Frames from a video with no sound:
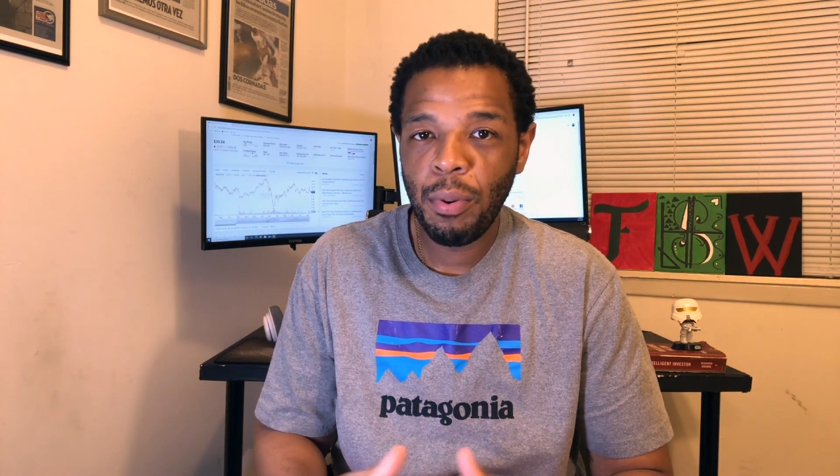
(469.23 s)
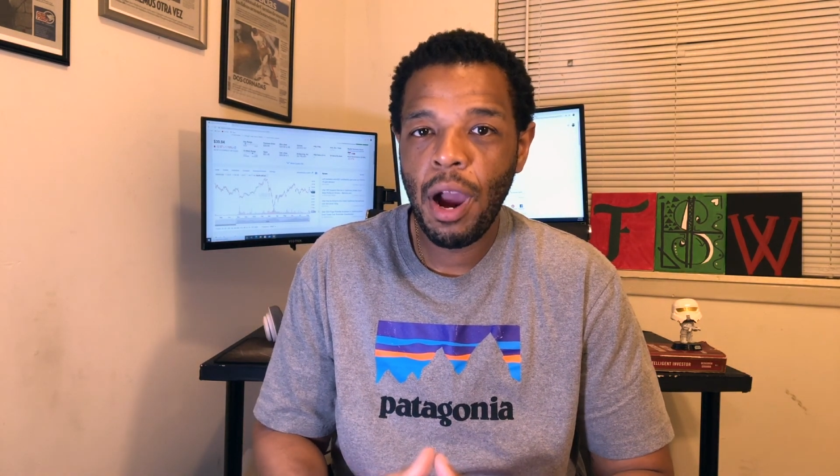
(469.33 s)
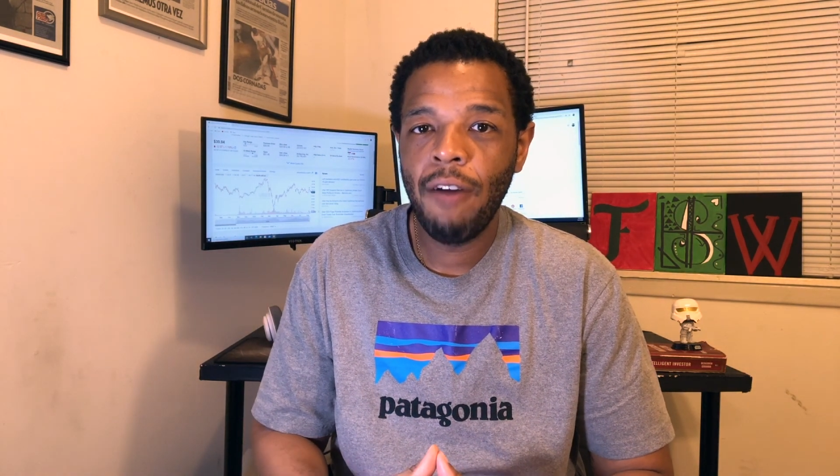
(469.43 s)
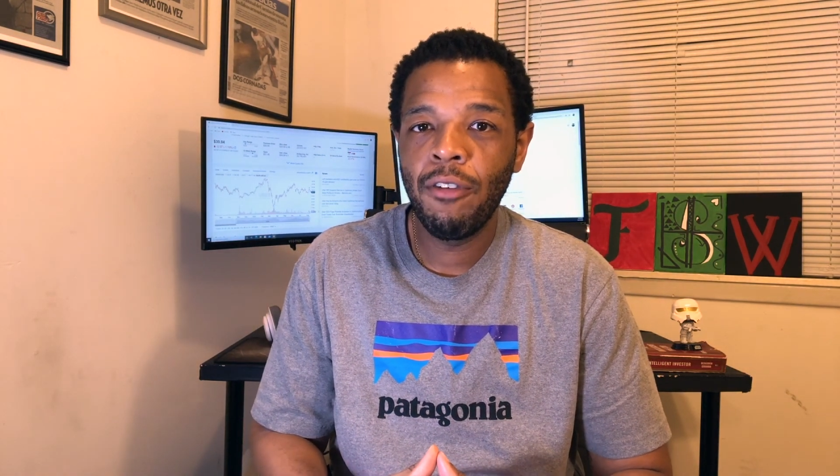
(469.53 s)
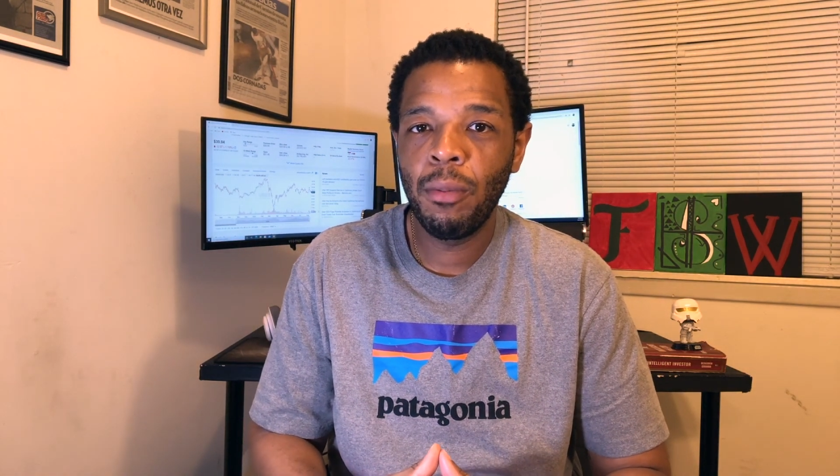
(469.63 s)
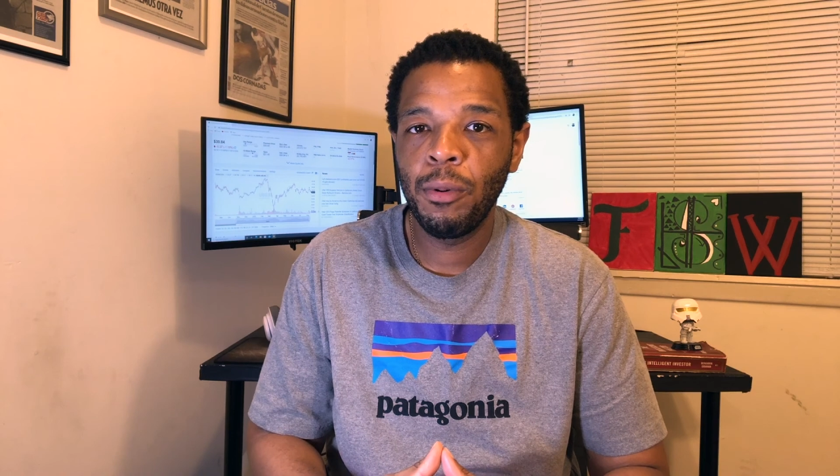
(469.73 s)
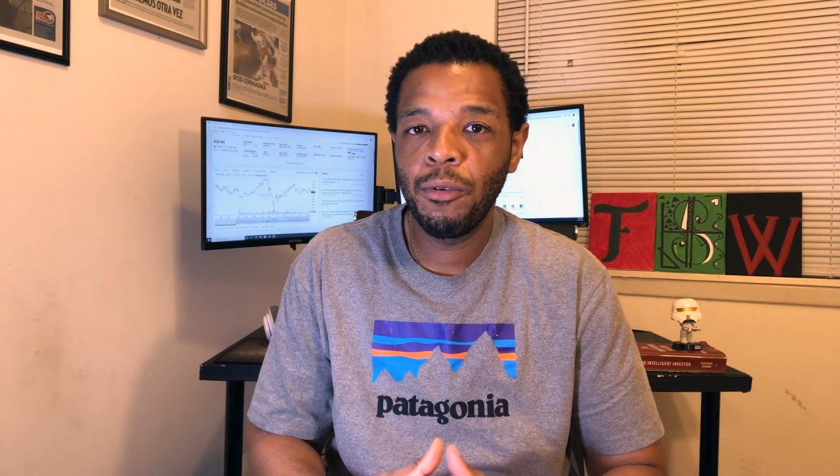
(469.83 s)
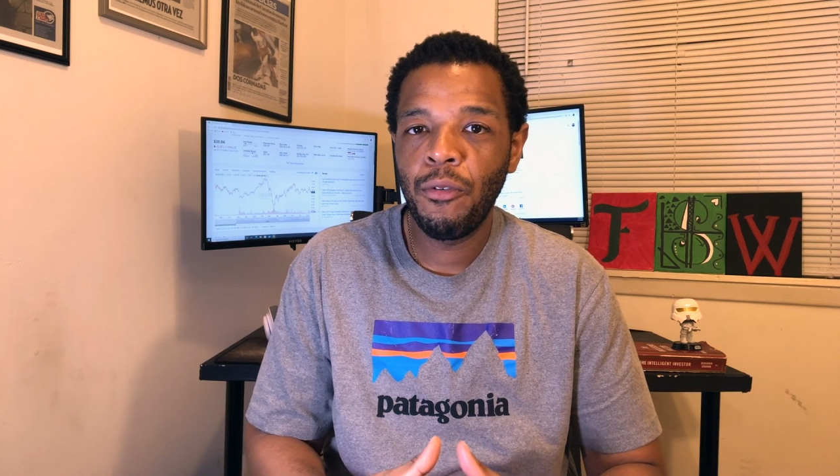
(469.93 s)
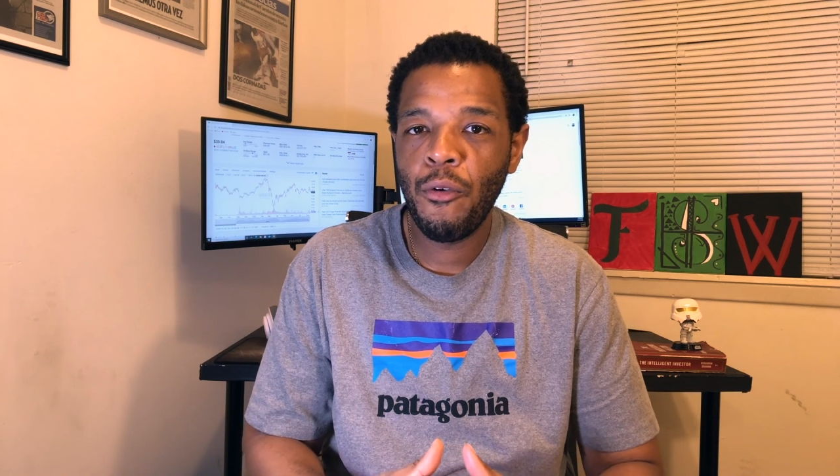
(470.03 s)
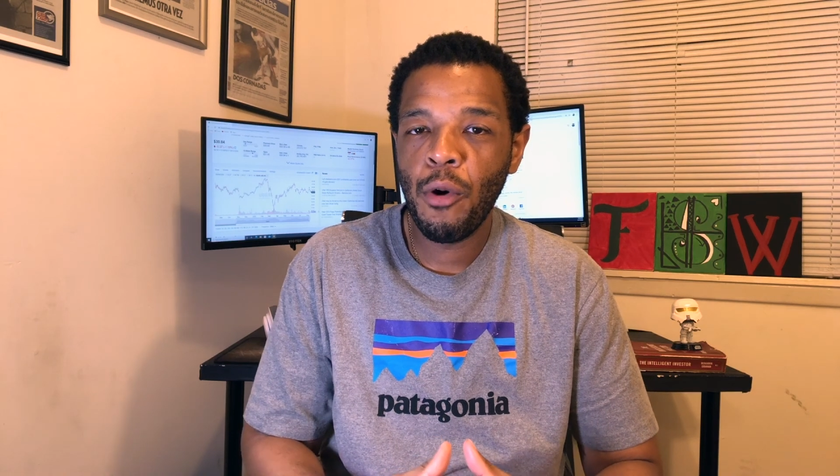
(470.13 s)

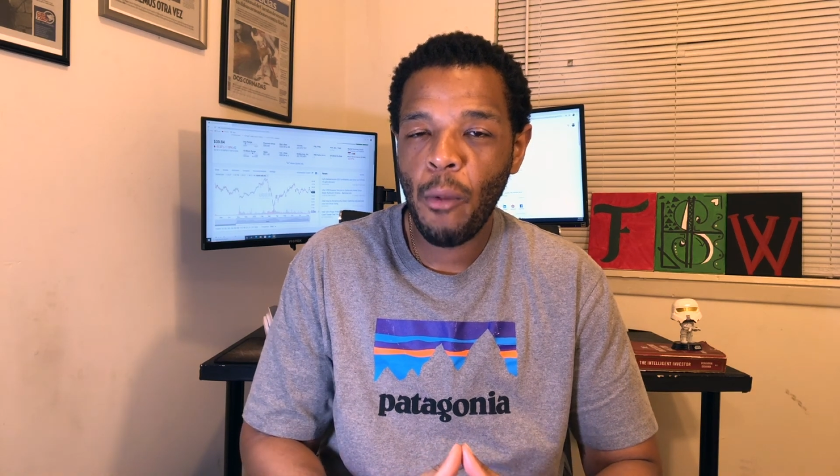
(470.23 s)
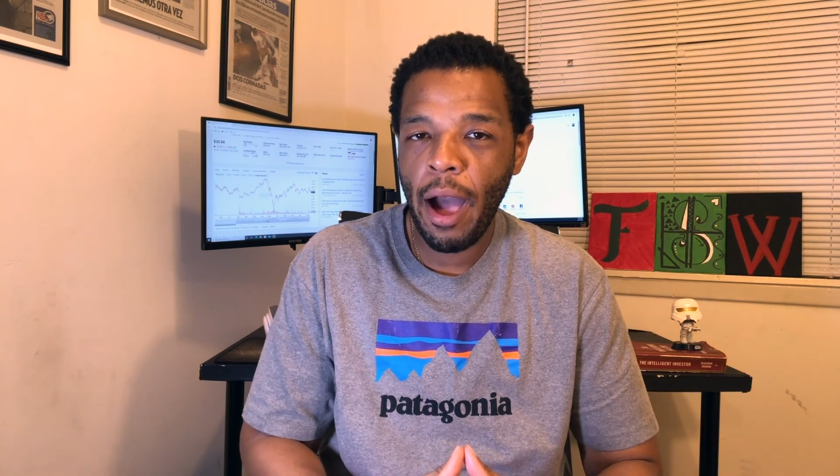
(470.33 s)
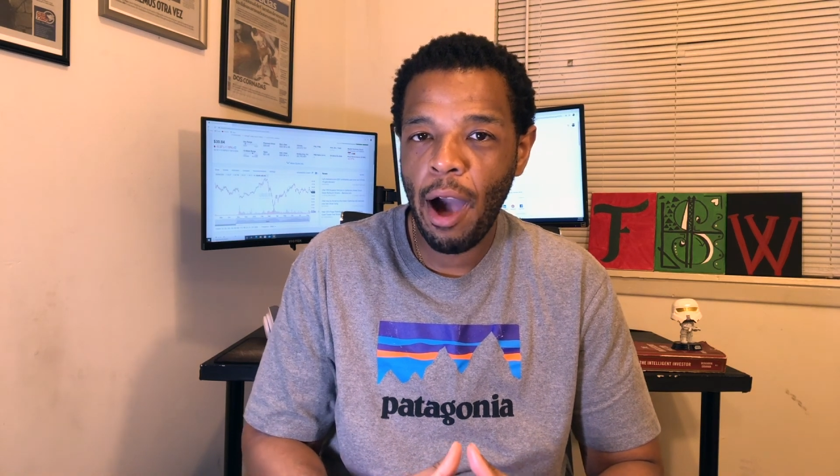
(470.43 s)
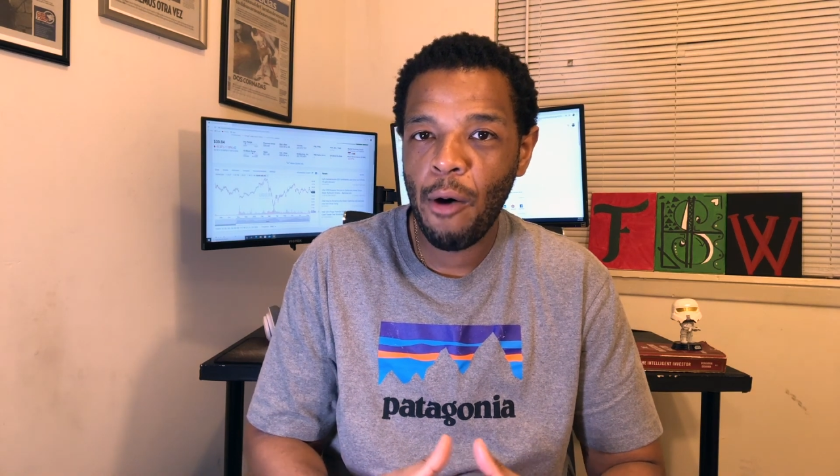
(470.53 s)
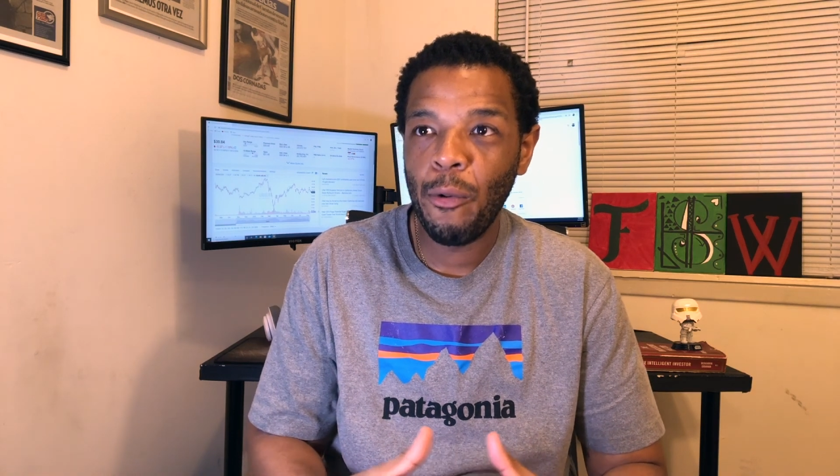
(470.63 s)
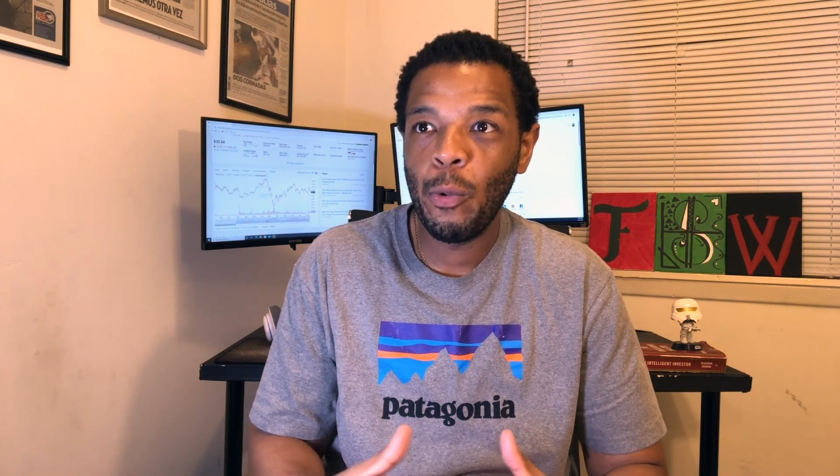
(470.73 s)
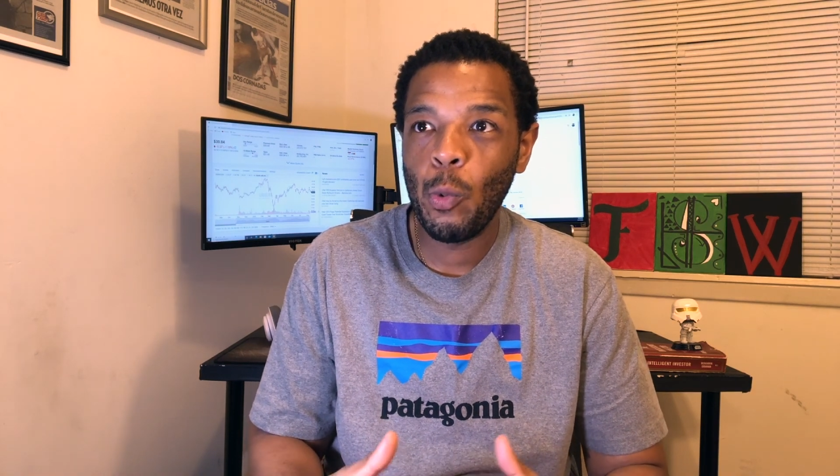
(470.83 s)
profitable for a while